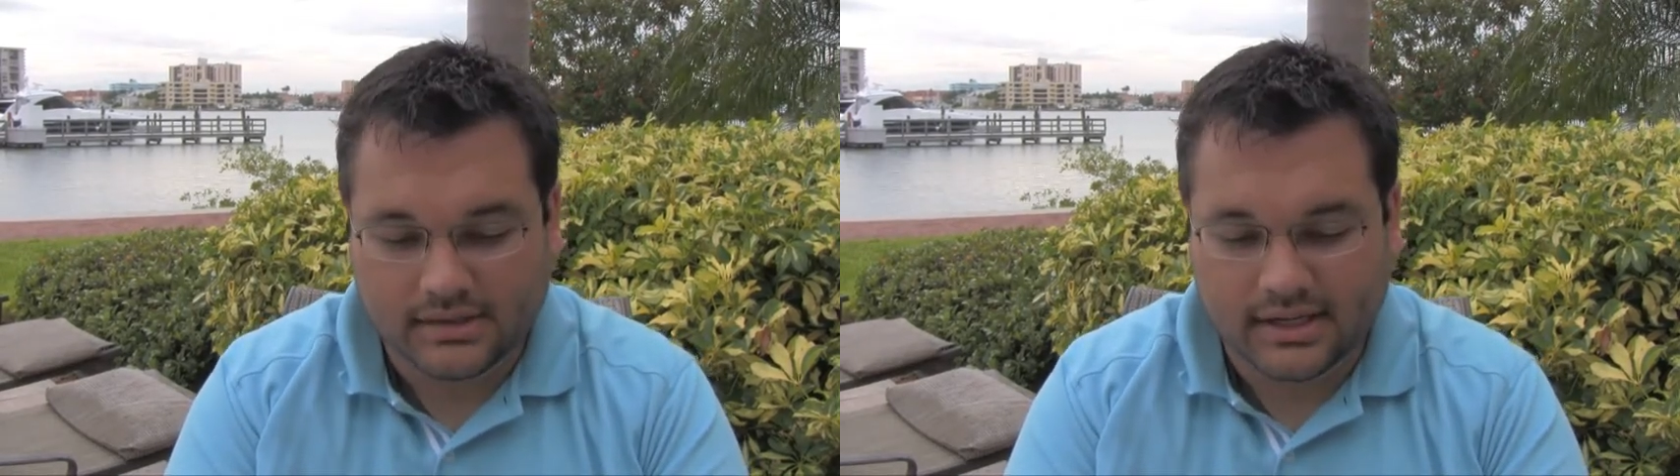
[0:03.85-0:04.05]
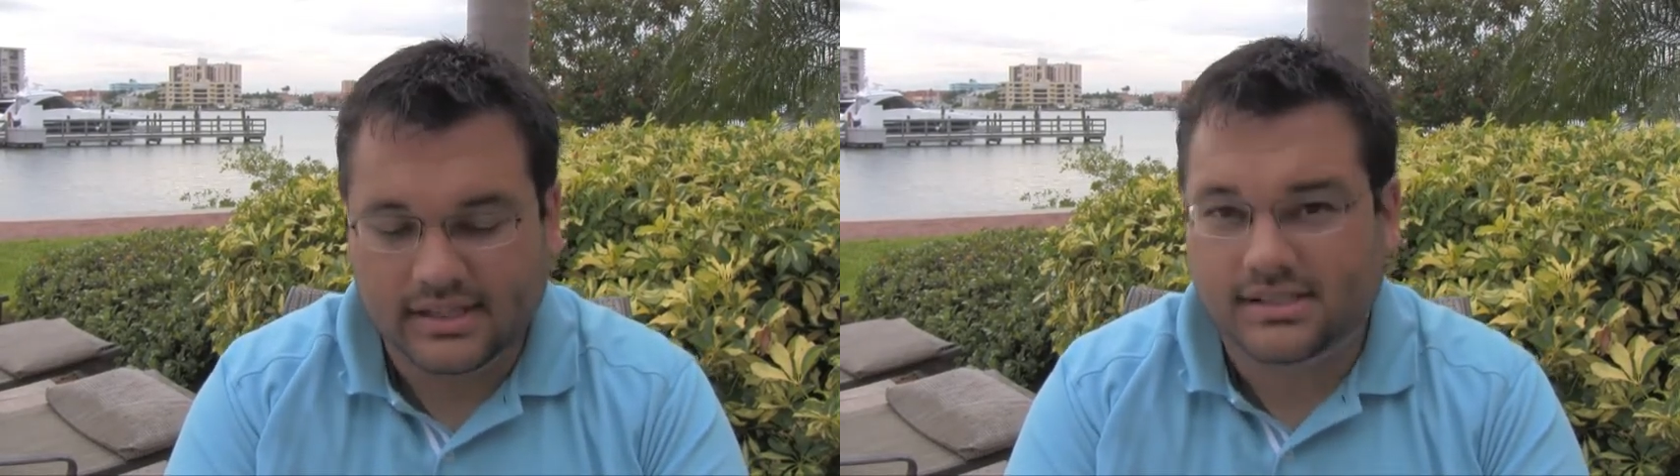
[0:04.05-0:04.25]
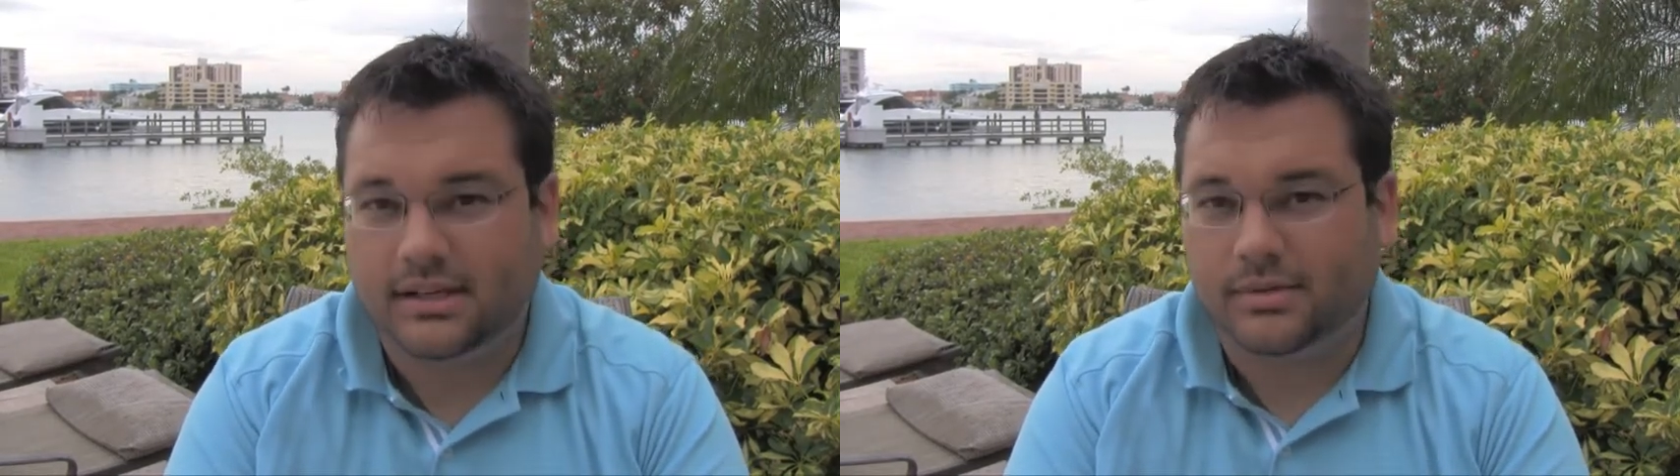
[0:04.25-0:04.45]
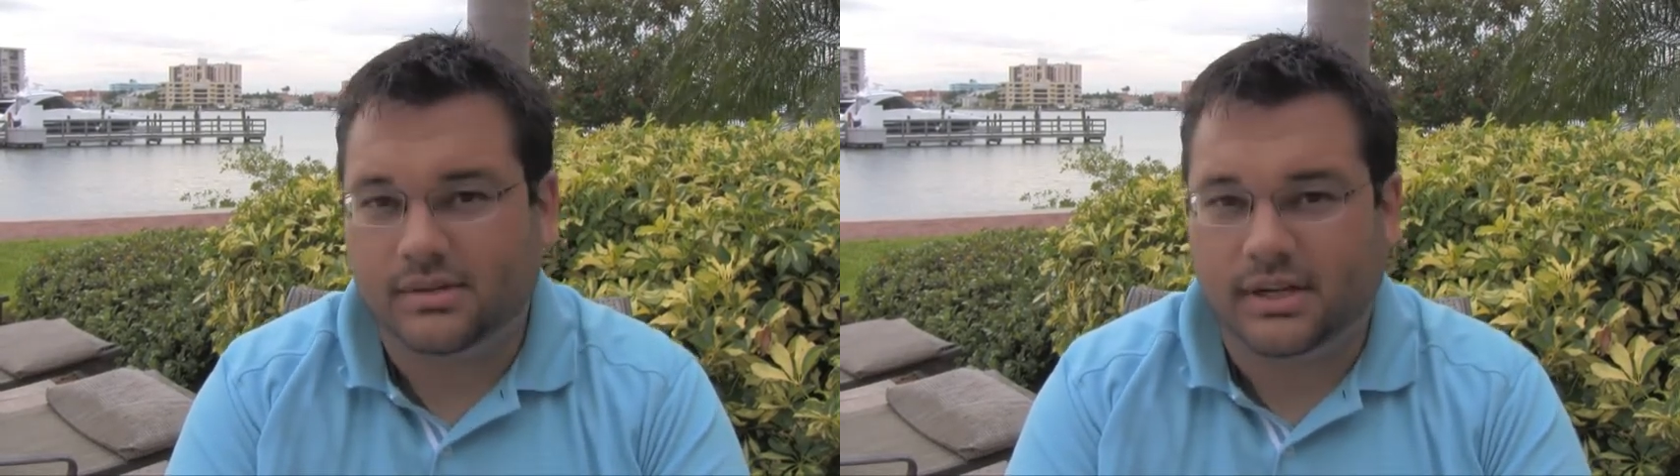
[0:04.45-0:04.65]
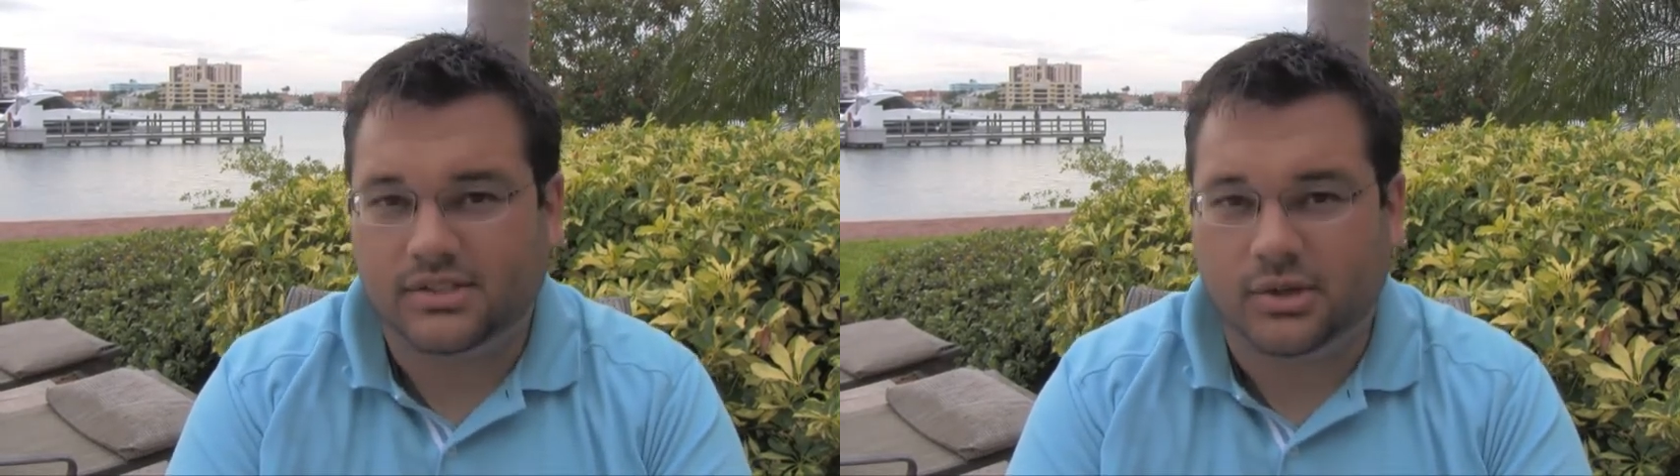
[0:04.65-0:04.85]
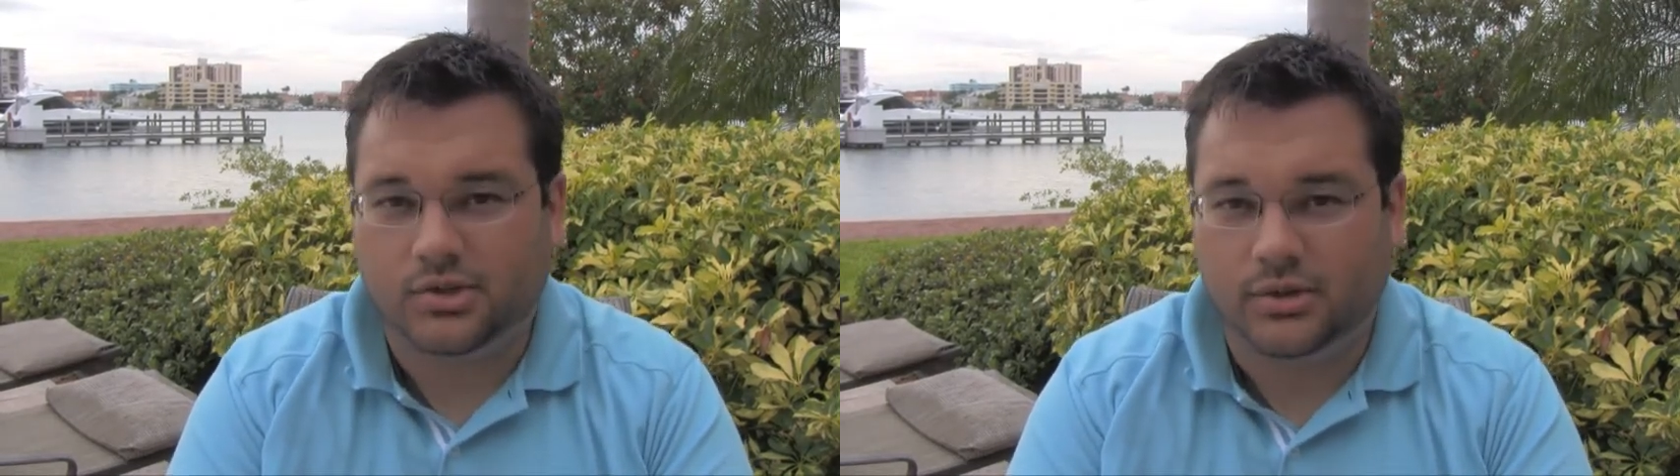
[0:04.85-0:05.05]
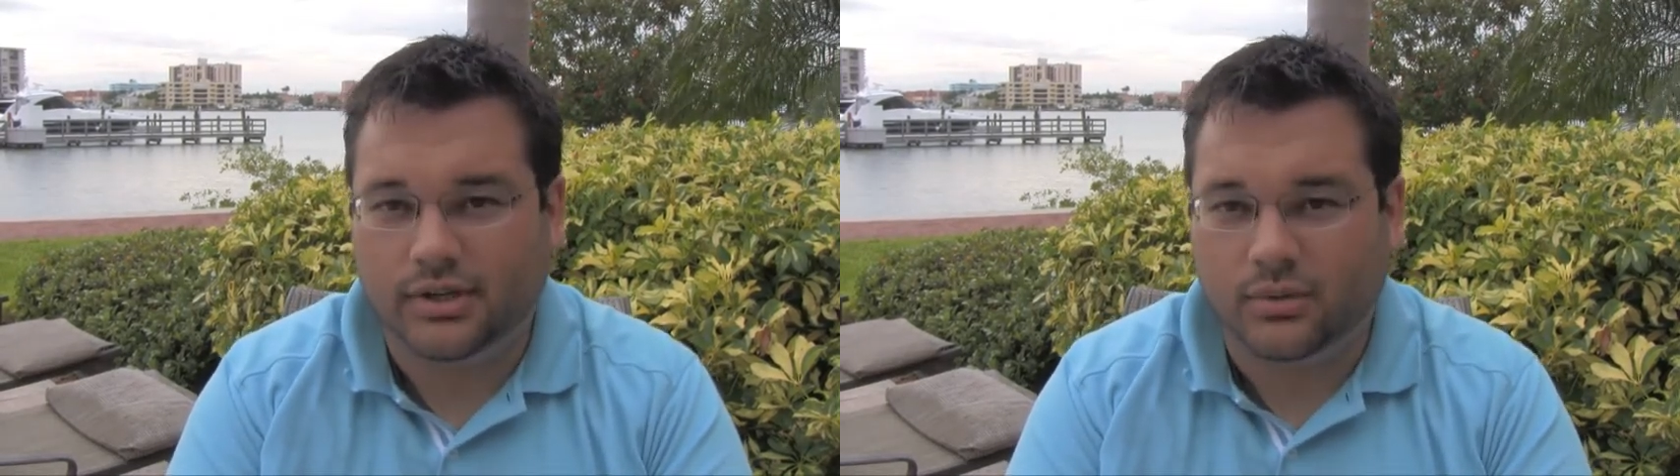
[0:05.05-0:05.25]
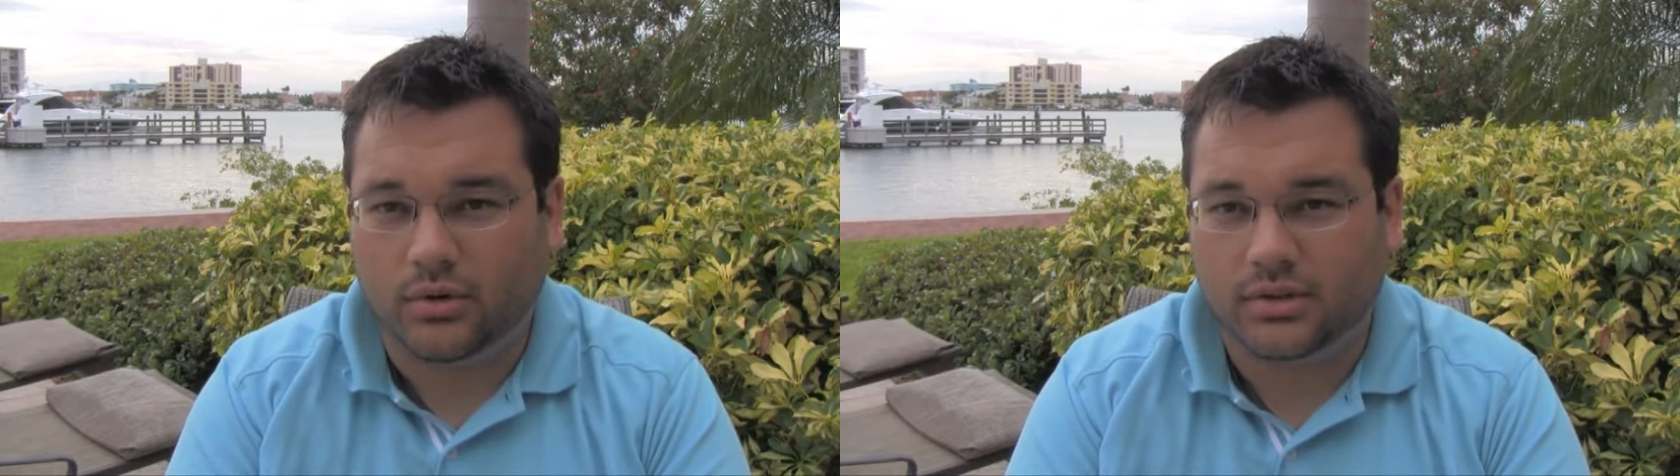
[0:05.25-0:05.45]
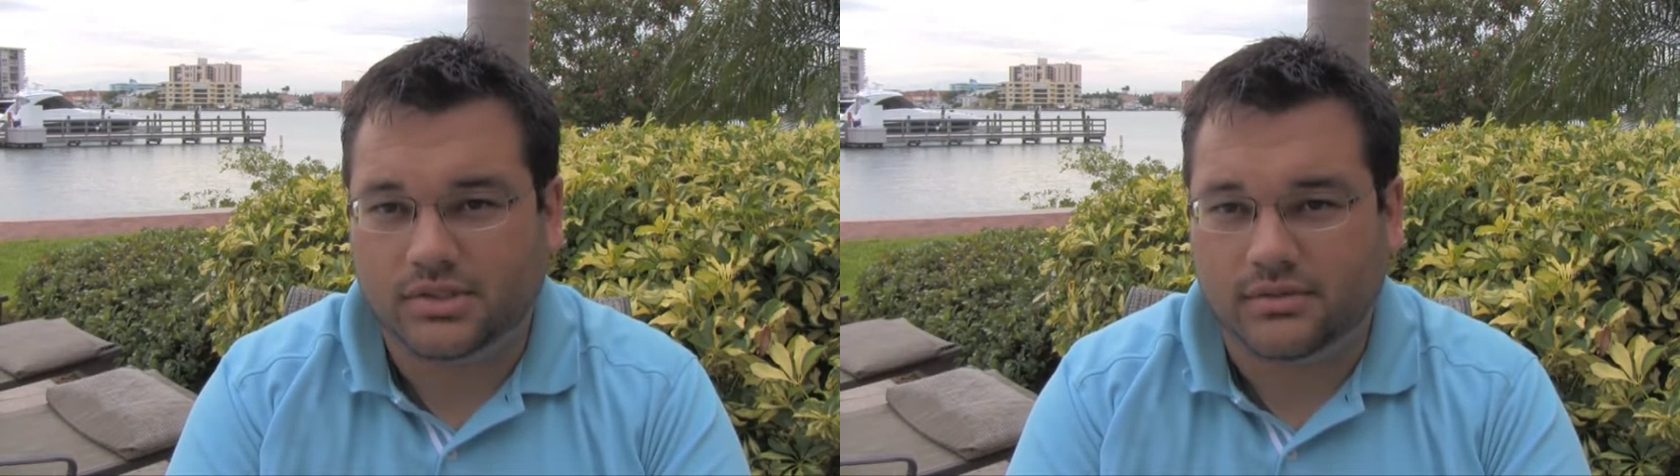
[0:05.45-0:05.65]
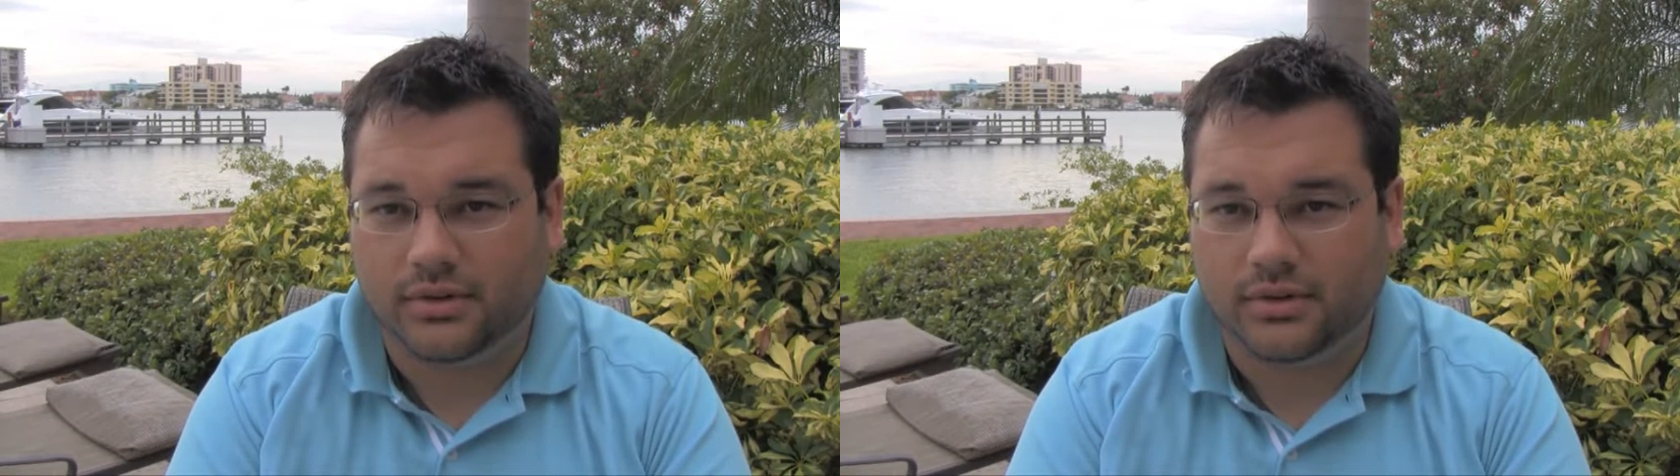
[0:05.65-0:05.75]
Today's tip is about social networks